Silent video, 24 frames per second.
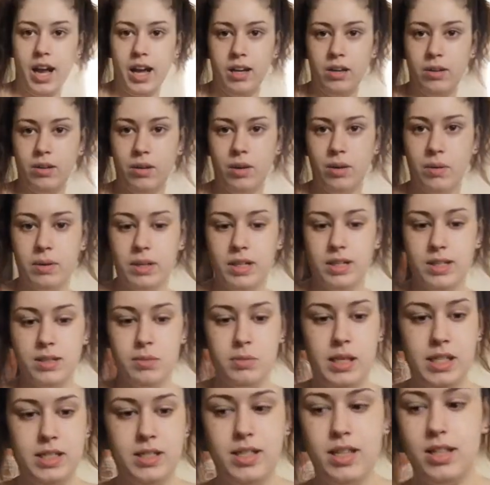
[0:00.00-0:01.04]
I don't know, I want it
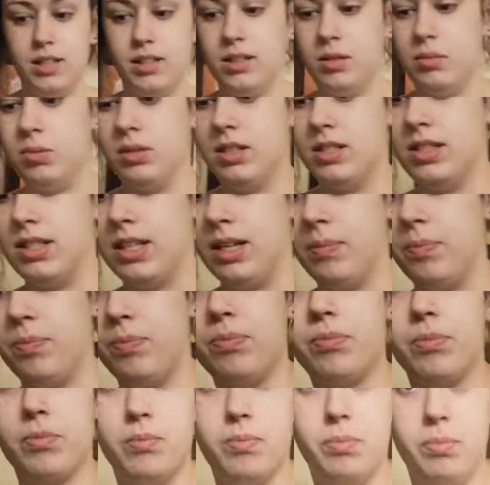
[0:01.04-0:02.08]
to be aesthetically pleasing,
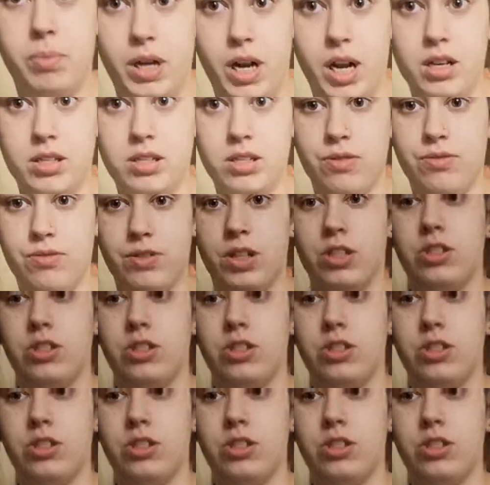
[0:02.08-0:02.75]
but also